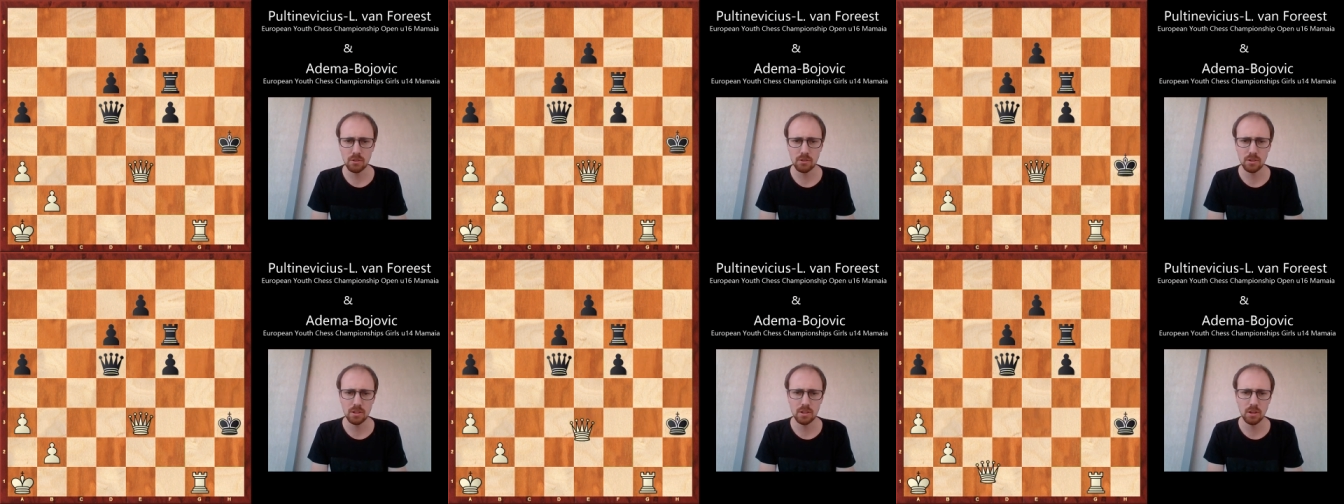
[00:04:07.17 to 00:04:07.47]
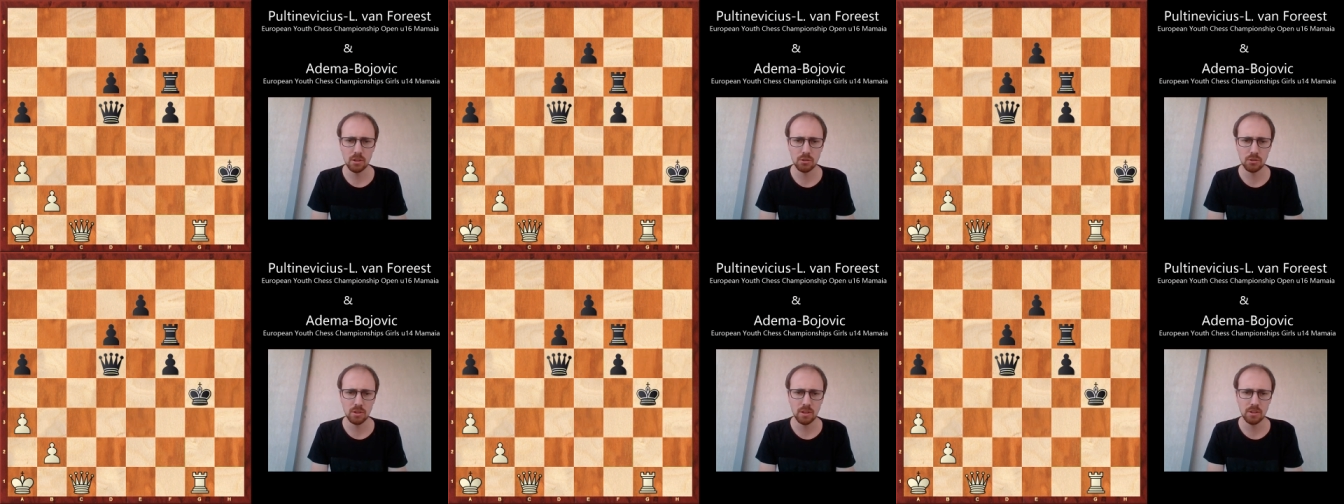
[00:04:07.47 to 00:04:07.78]
really
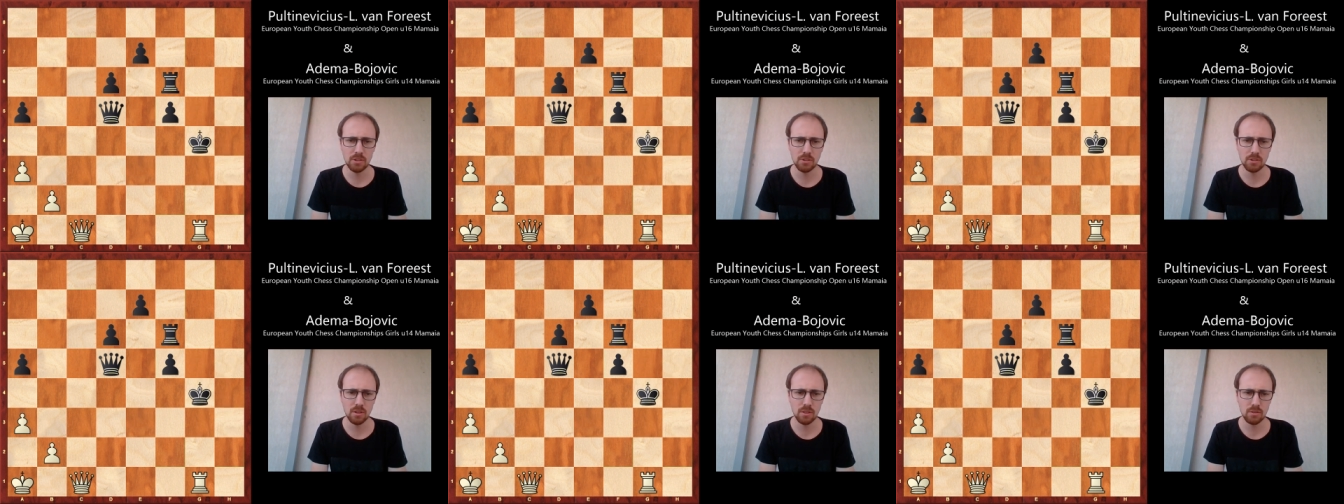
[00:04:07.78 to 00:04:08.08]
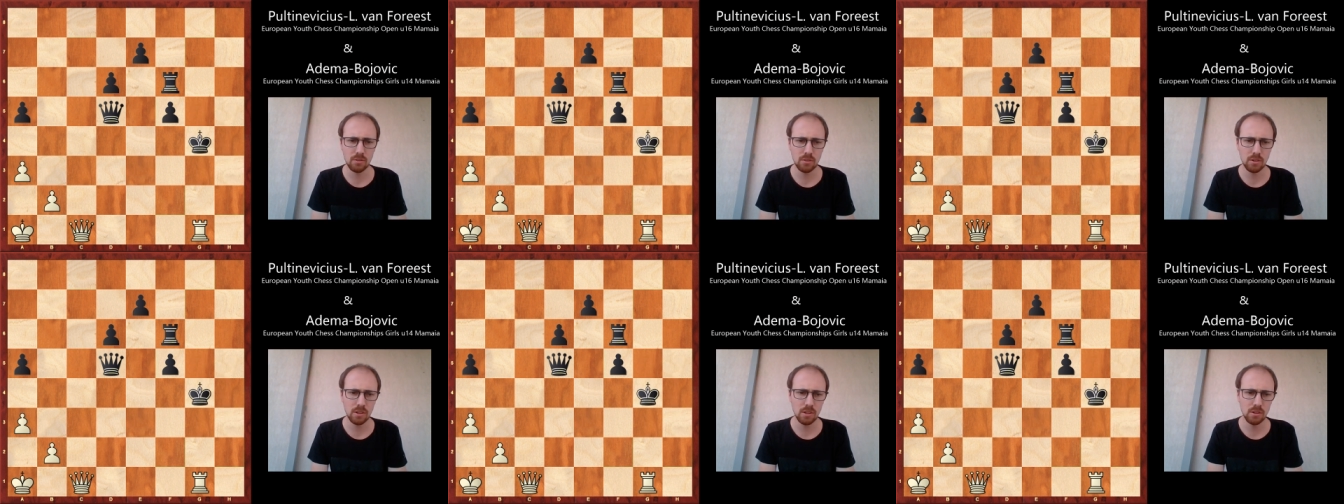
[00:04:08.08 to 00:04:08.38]
go to
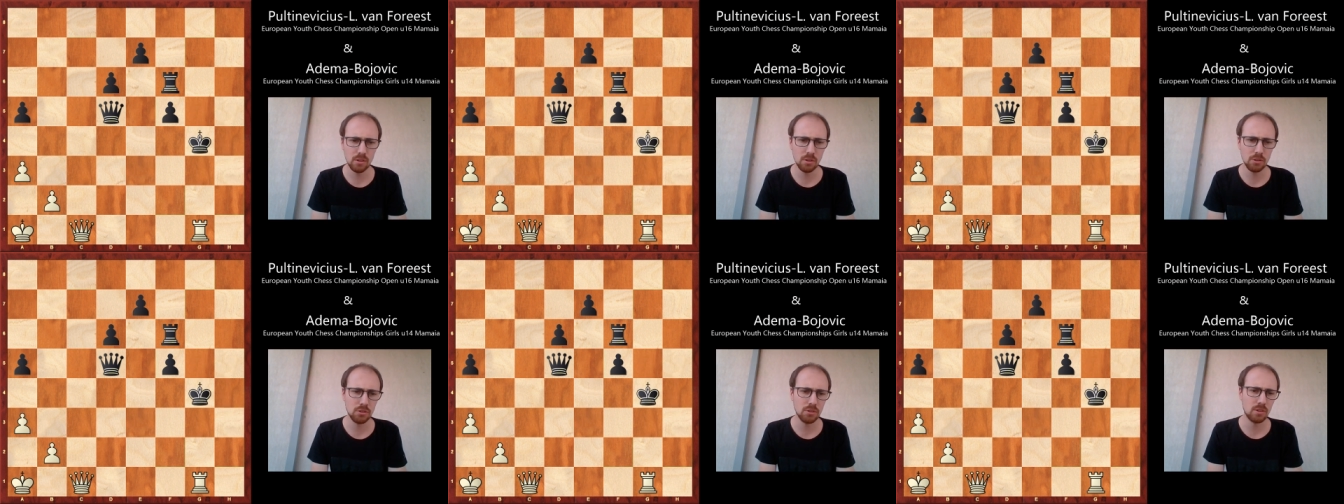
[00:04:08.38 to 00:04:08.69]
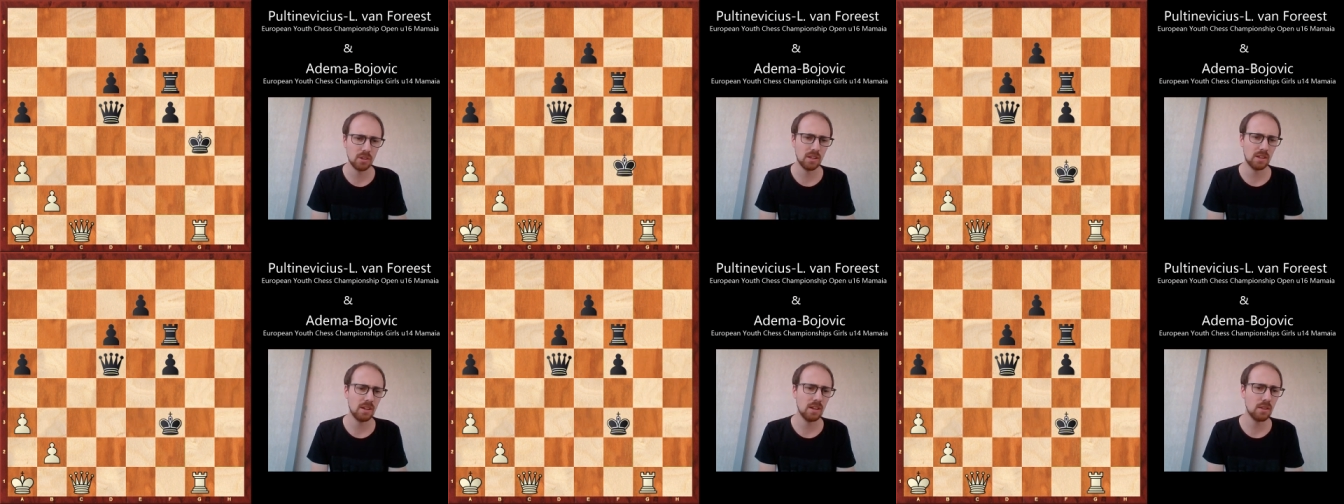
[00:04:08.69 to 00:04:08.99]
h3 and also
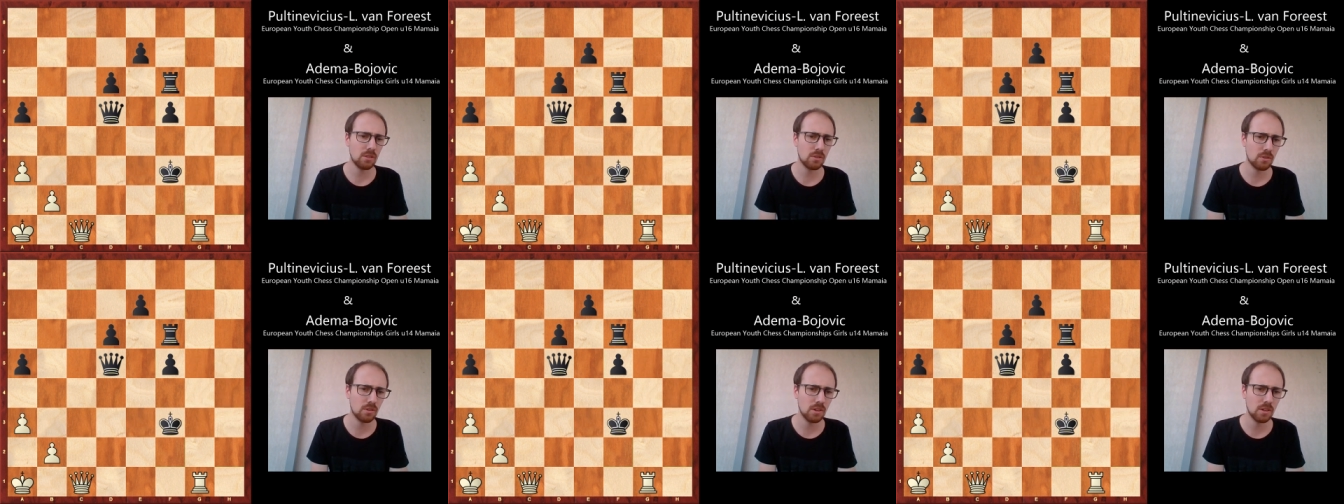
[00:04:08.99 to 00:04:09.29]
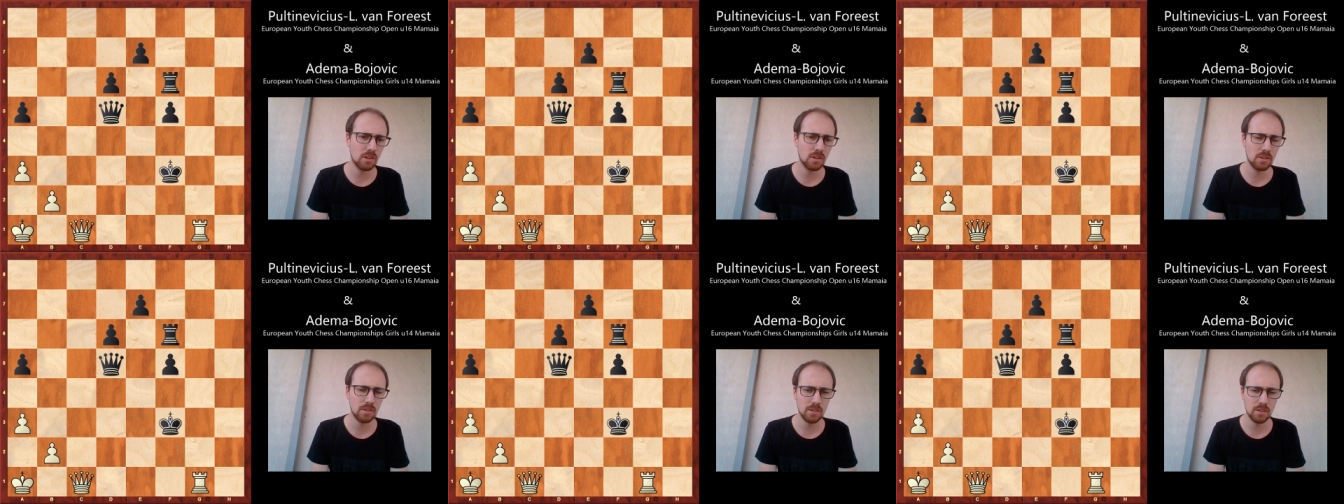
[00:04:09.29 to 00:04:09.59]
king
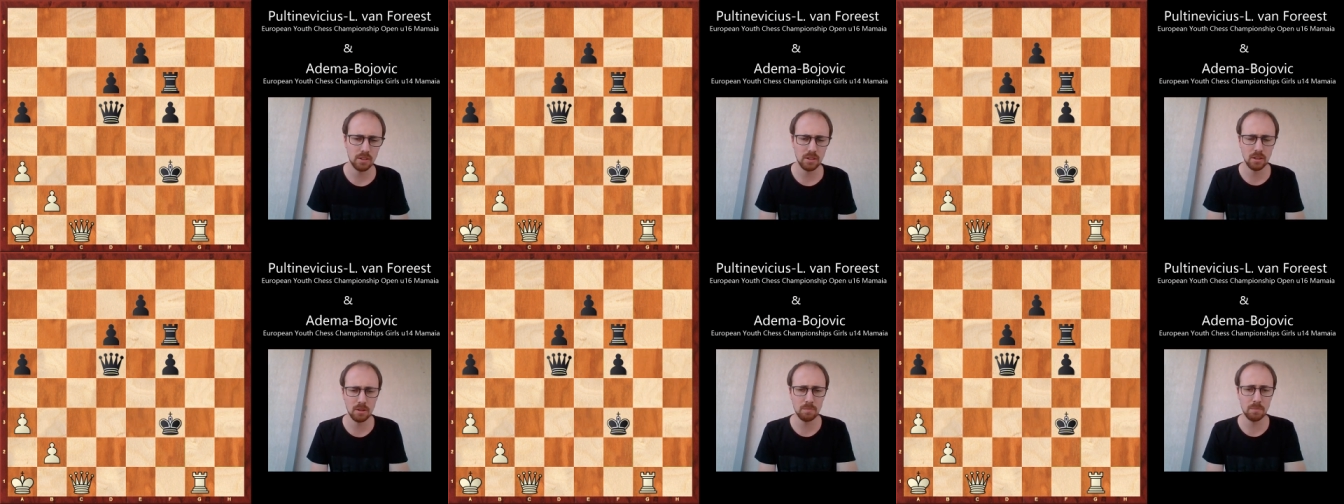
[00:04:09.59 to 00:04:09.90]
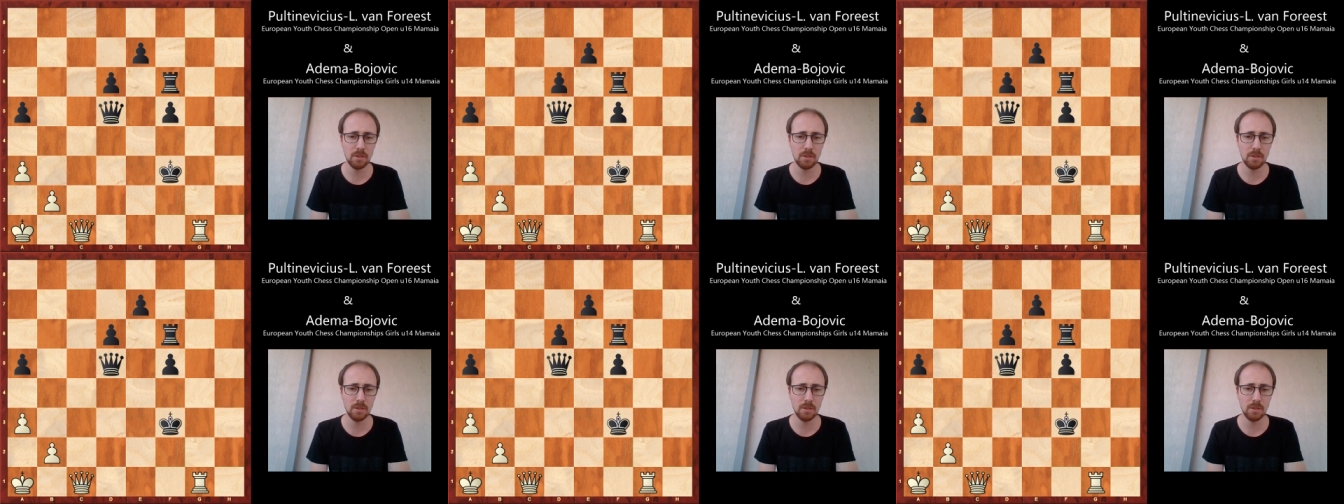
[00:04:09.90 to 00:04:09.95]
f3 um,